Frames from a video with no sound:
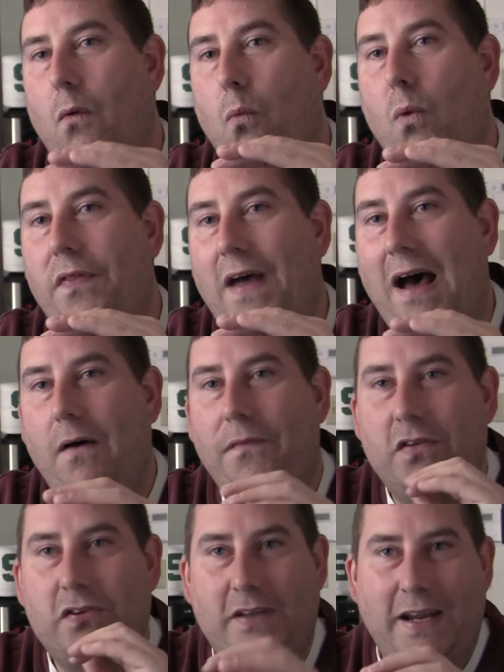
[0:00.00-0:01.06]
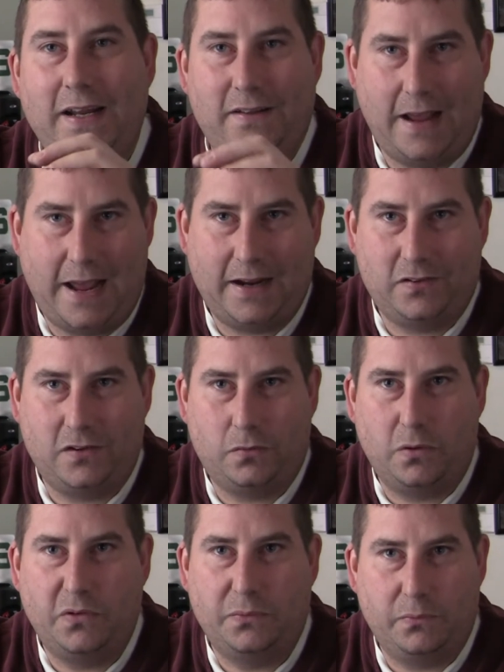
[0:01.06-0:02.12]
without the state taxes,
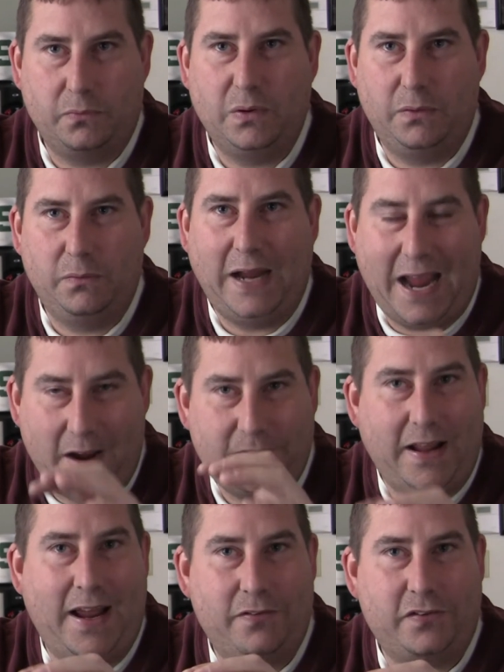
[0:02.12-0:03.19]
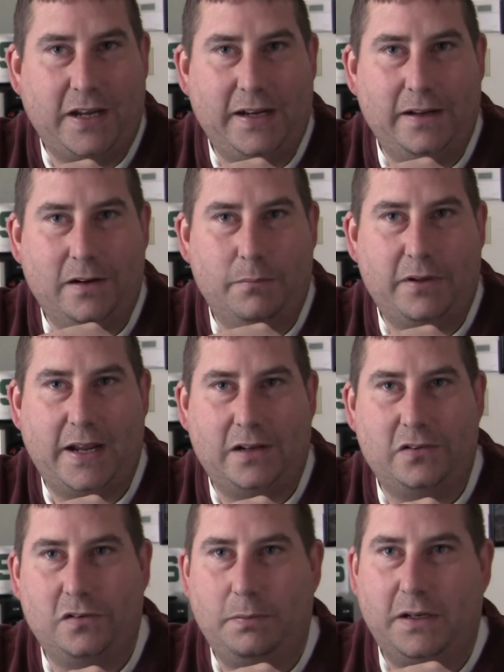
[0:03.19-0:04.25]
because we have to have state income
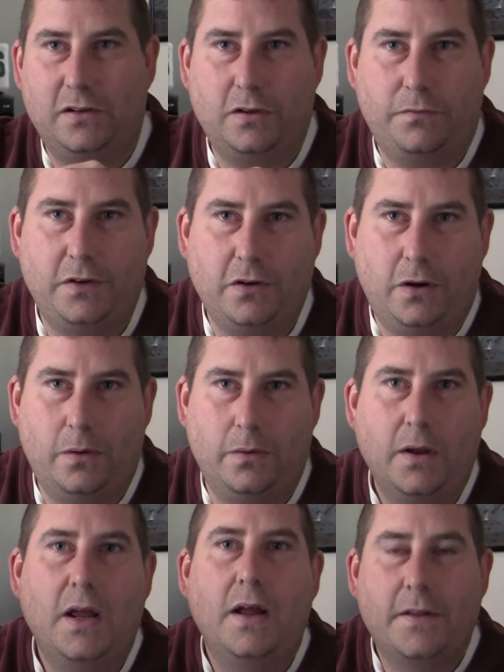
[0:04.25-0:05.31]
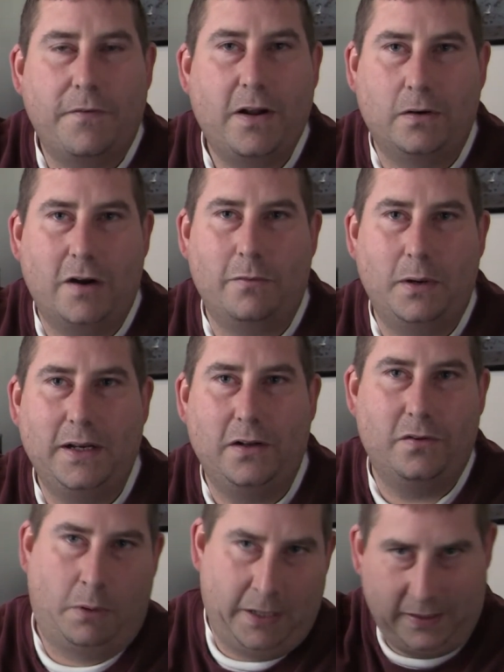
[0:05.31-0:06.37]
taxes, because if you don't, the federal government
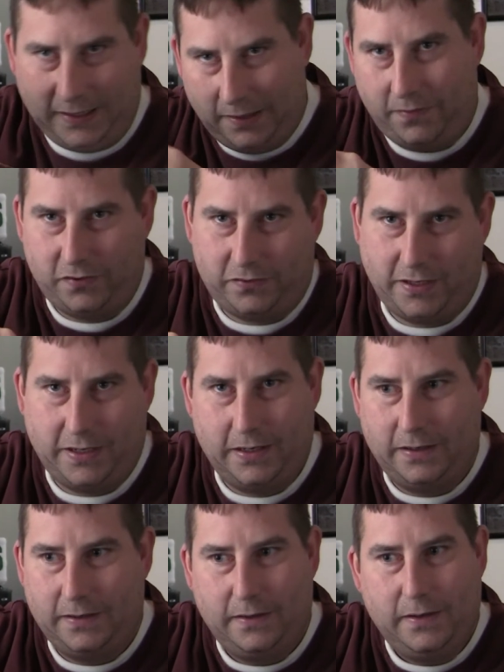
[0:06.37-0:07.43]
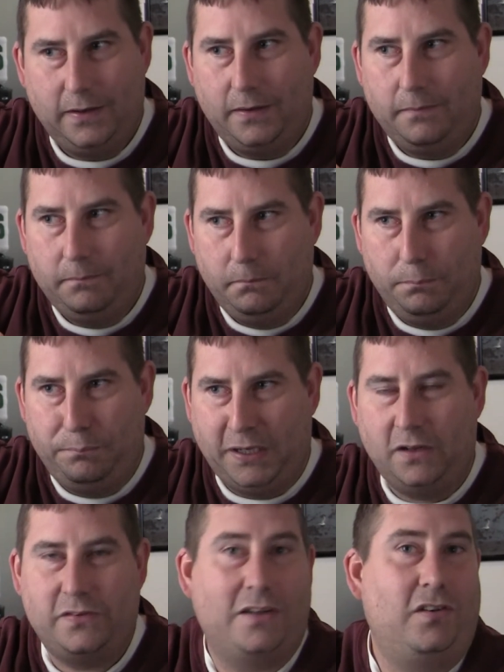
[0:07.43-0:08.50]
needs the money to give to the state,
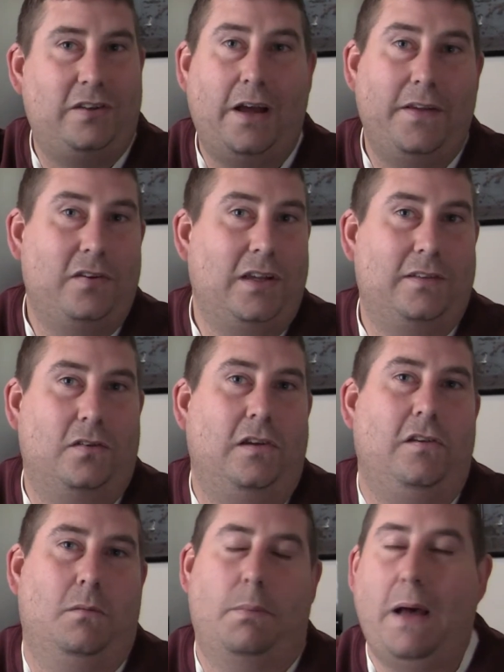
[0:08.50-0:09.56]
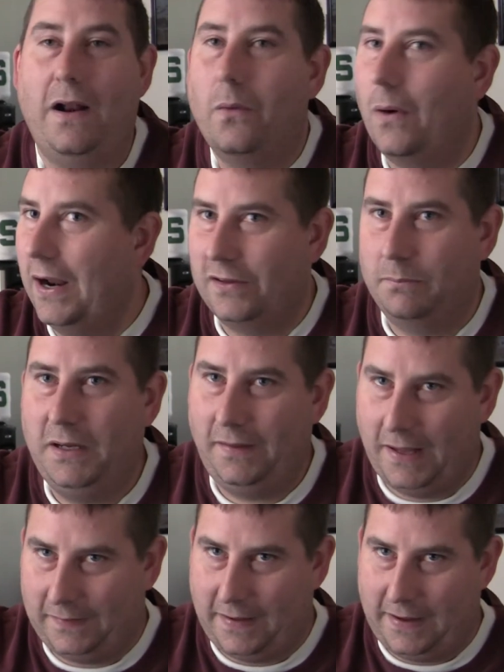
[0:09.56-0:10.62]
because that's just how they set the system up. I don't want it to be
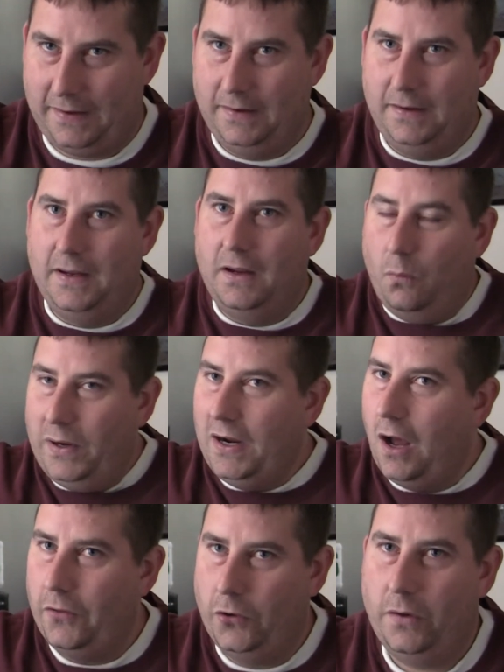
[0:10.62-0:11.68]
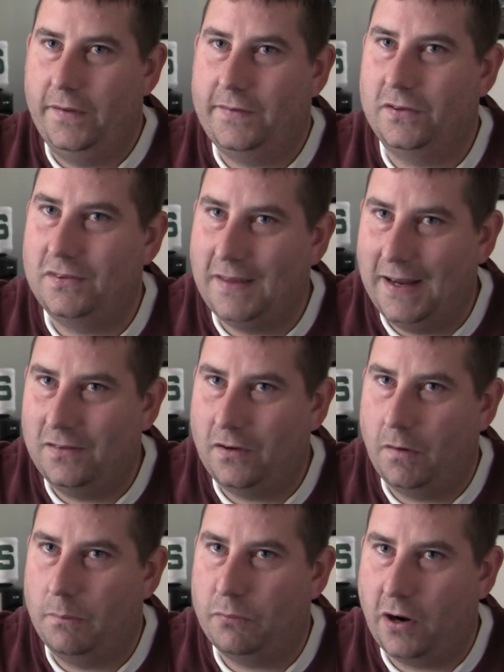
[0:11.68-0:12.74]
like that. We all know that the states
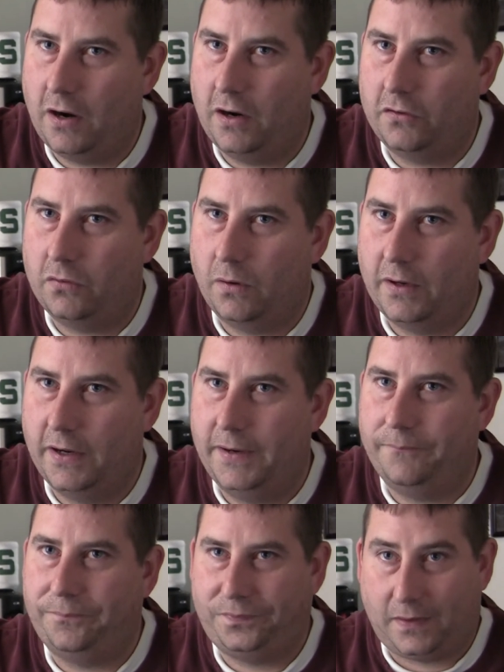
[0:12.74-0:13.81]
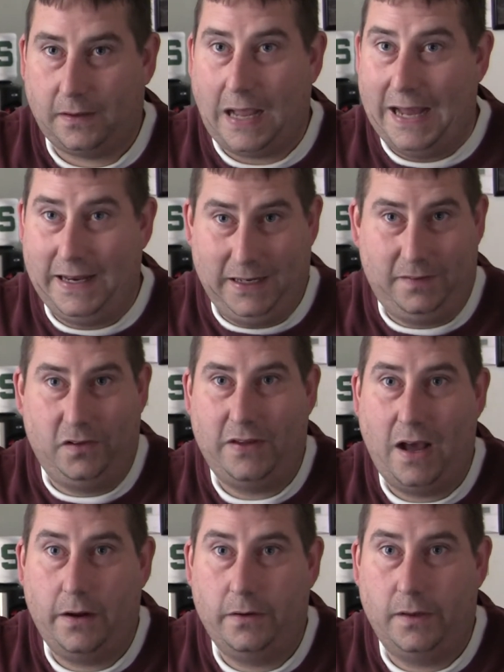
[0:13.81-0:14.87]
are in charge, okay? I didn't get this
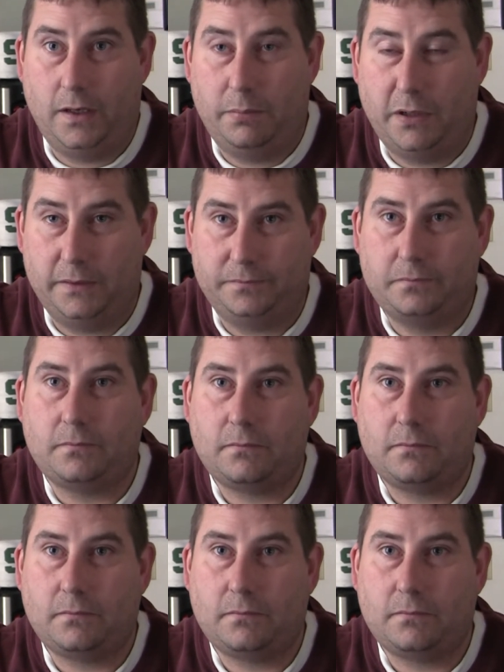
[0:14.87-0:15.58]
out earlier, but